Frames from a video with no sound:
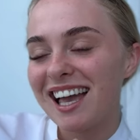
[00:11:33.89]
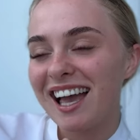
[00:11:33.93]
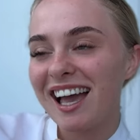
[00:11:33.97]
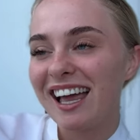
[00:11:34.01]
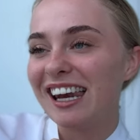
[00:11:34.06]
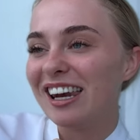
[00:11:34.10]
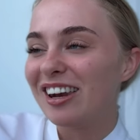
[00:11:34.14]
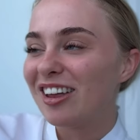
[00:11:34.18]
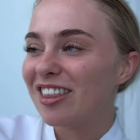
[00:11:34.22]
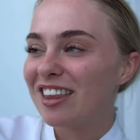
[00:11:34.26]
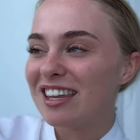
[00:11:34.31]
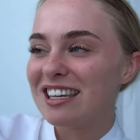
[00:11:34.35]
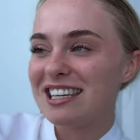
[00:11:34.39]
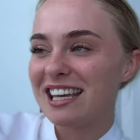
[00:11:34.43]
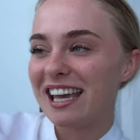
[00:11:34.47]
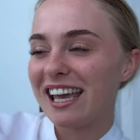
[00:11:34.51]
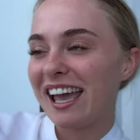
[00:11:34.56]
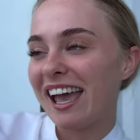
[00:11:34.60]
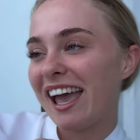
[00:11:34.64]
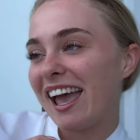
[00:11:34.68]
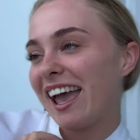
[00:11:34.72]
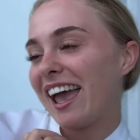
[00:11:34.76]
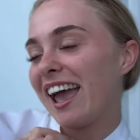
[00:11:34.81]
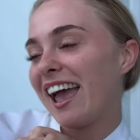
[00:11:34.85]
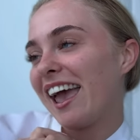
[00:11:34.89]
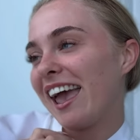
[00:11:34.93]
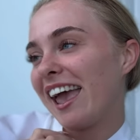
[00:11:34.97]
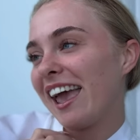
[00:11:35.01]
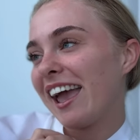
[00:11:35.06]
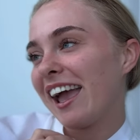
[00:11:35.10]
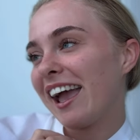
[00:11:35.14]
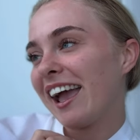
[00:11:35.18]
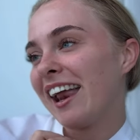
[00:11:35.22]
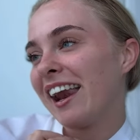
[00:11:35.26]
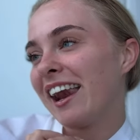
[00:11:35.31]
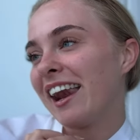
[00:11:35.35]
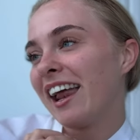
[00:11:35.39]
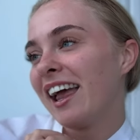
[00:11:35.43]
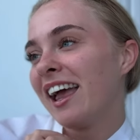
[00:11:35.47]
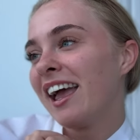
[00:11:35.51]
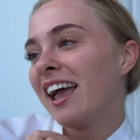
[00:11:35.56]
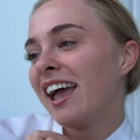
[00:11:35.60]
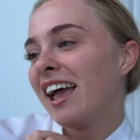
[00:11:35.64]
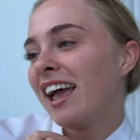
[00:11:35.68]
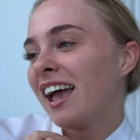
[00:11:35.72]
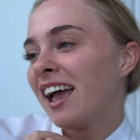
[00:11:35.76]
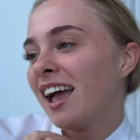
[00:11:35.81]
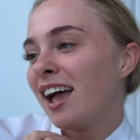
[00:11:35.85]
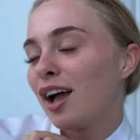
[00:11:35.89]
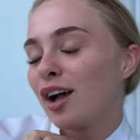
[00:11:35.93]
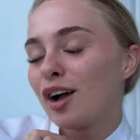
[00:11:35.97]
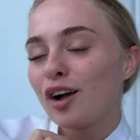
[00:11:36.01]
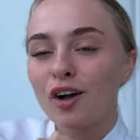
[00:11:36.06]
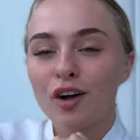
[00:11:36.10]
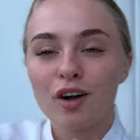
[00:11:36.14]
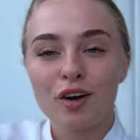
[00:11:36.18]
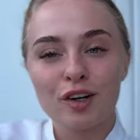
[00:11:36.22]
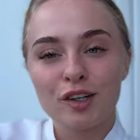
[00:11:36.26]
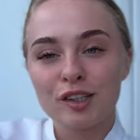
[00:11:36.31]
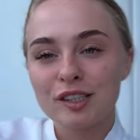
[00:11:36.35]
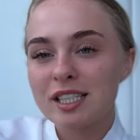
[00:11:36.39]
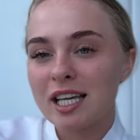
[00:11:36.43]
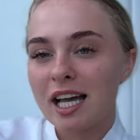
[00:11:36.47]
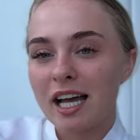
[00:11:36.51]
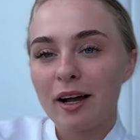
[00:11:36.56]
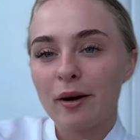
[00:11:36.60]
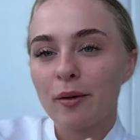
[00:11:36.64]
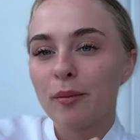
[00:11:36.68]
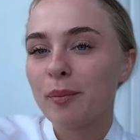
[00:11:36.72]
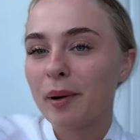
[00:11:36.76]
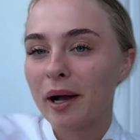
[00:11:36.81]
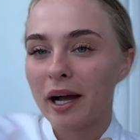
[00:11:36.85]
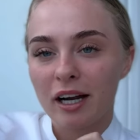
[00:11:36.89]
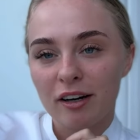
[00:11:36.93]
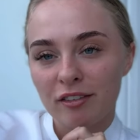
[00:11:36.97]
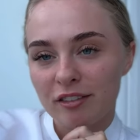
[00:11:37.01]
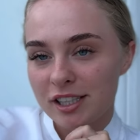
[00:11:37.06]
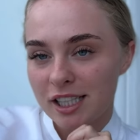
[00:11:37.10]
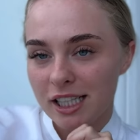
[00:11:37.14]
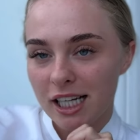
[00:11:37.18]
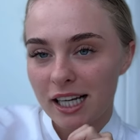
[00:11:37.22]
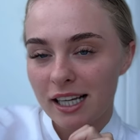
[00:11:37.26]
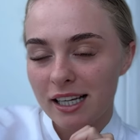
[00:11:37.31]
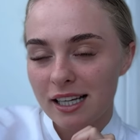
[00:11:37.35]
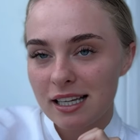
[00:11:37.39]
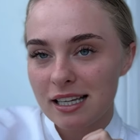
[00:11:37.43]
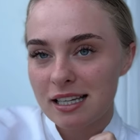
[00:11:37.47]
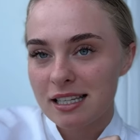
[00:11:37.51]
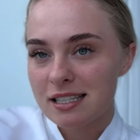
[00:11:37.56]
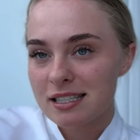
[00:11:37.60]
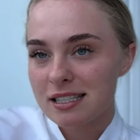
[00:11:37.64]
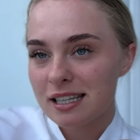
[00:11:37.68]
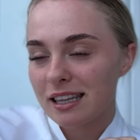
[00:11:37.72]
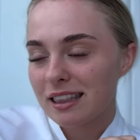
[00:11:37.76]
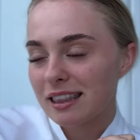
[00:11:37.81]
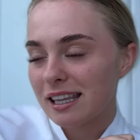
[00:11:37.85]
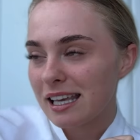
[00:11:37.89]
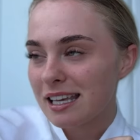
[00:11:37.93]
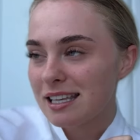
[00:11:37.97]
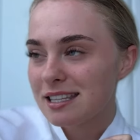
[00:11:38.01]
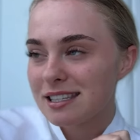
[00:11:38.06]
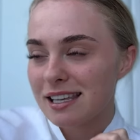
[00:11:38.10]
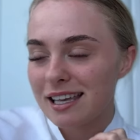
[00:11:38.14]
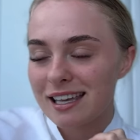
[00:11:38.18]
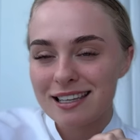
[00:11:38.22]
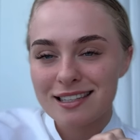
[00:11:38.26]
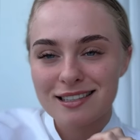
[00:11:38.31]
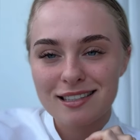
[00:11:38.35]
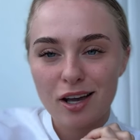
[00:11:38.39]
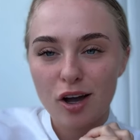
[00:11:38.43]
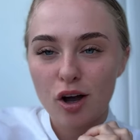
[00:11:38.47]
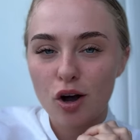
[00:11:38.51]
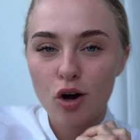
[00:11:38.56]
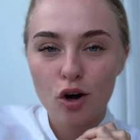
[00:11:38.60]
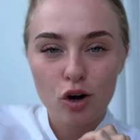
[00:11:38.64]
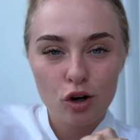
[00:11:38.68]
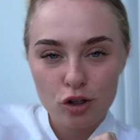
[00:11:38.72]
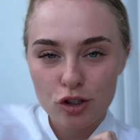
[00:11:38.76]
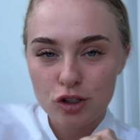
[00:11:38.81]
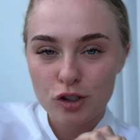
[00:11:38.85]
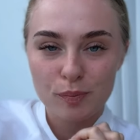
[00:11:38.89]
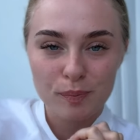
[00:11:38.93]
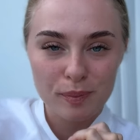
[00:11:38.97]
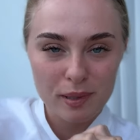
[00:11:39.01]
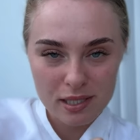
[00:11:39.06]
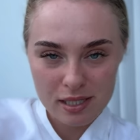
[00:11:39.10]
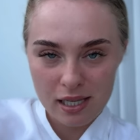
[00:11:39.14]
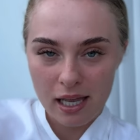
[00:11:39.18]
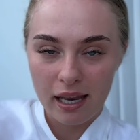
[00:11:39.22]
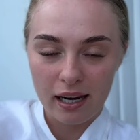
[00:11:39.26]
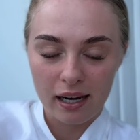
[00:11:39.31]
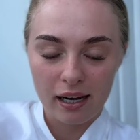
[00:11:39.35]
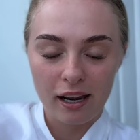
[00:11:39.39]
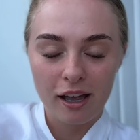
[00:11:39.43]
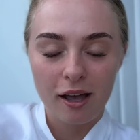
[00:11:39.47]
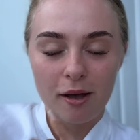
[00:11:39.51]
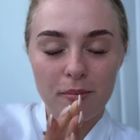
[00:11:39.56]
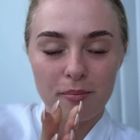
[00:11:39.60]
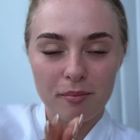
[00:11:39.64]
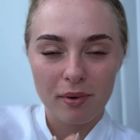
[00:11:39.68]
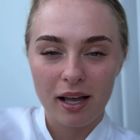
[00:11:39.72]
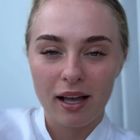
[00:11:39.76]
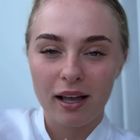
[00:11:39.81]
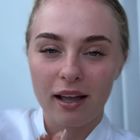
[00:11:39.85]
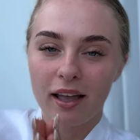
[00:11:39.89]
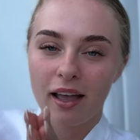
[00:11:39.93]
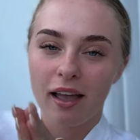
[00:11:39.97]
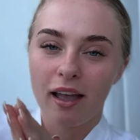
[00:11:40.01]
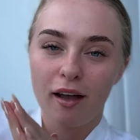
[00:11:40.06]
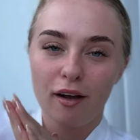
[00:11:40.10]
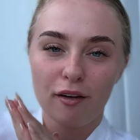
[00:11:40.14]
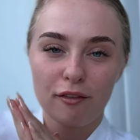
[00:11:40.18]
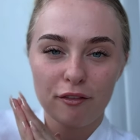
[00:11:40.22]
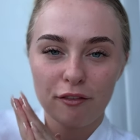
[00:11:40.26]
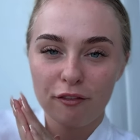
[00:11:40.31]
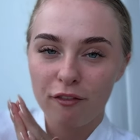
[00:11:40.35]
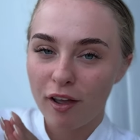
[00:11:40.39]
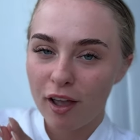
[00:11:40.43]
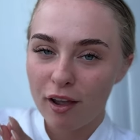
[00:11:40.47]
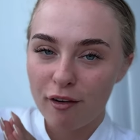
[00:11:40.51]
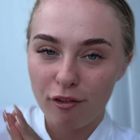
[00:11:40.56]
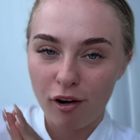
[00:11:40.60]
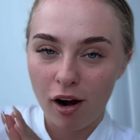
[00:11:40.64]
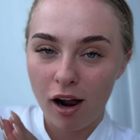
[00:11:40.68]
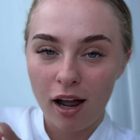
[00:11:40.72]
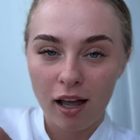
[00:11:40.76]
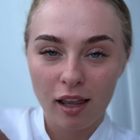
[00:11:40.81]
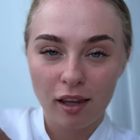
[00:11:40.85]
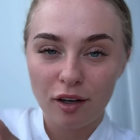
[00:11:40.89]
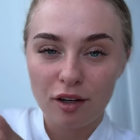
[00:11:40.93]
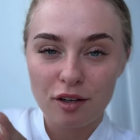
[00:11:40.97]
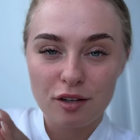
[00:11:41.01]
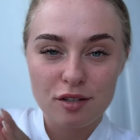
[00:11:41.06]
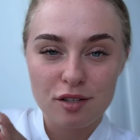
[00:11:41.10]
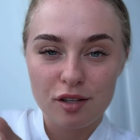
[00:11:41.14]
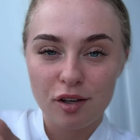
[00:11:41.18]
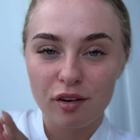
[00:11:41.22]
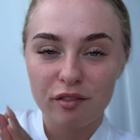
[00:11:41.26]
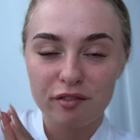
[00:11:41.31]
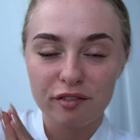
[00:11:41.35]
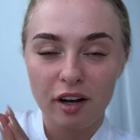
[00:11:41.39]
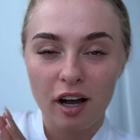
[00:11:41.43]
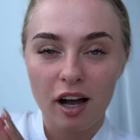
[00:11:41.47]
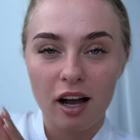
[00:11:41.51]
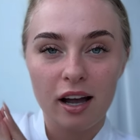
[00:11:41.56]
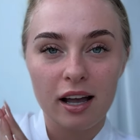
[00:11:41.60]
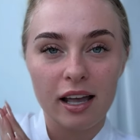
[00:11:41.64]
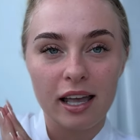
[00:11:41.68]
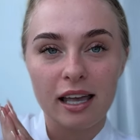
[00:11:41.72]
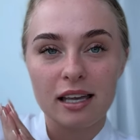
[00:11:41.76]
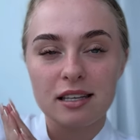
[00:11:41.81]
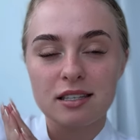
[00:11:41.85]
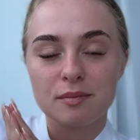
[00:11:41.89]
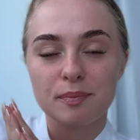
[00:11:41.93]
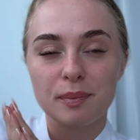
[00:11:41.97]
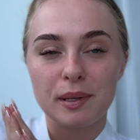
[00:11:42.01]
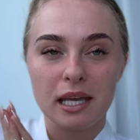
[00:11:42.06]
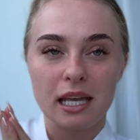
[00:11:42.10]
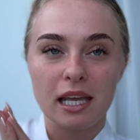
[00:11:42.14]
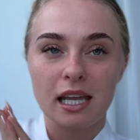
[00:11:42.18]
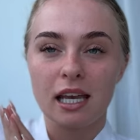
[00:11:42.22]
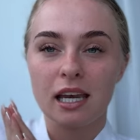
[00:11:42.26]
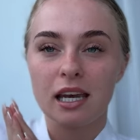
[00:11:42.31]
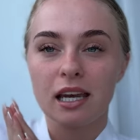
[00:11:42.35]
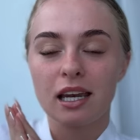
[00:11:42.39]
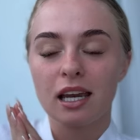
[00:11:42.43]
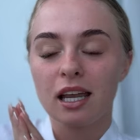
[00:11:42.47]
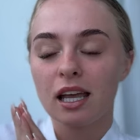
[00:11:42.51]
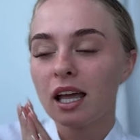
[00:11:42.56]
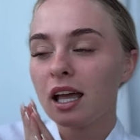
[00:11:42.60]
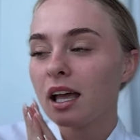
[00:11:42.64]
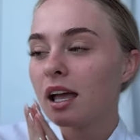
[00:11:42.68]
Another day in Koh Tao paradise. This is 100% my favorite island so far. It has been